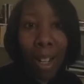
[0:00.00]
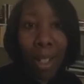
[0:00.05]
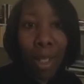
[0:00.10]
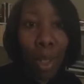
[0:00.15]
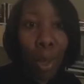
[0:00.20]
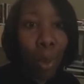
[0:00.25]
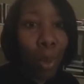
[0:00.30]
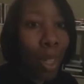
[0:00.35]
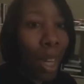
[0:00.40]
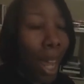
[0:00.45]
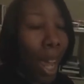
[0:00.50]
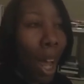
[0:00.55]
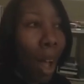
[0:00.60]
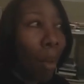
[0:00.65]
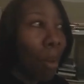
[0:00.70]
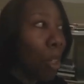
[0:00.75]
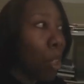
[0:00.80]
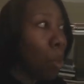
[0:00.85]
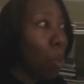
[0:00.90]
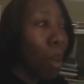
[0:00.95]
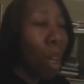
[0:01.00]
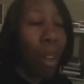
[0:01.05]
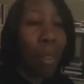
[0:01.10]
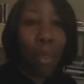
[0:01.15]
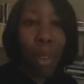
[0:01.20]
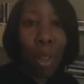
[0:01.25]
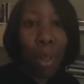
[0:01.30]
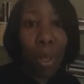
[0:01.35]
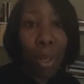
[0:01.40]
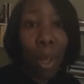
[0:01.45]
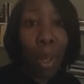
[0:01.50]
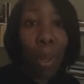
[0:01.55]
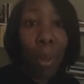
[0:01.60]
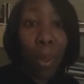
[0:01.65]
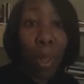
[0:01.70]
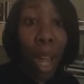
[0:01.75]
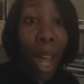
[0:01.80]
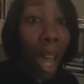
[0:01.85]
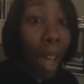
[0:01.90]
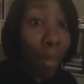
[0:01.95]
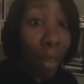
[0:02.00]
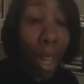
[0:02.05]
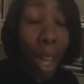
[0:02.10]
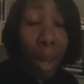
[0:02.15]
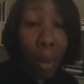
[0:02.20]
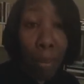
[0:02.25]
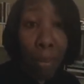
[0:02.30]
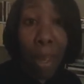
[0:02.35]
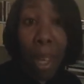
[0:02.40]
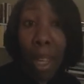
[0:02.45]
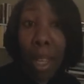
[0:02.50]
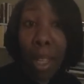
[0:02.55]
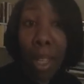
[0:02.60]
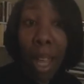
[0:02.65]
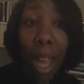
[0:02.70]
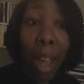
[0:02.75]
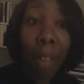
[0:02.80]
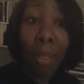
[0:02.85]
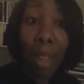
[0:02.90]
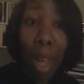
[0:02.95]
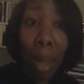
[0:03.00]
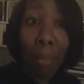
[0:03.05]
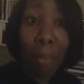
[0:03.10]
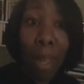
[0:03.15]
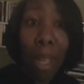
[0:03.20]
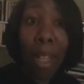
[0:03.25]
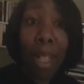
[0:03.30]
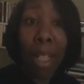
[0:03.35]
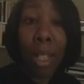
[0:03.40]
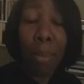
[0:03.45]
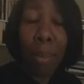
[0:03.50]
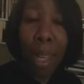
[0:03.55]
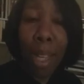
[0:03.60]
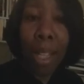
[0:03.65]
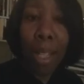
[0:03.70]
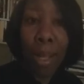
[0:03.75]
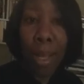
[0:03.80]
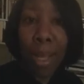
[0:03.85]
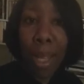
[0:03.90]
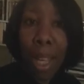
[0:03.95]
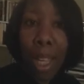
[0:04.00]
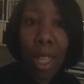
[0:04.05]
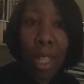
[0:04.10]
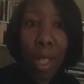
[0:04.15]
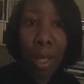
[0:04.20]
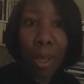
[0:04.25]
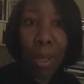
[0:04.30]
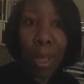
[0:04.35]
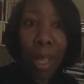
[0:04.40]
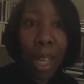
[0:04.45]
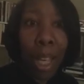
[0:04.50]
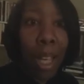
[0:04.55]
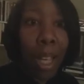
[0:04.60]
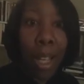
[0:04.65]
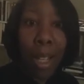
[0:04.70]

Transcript: So now at 12 years old, I've got to make I've got to make concessions.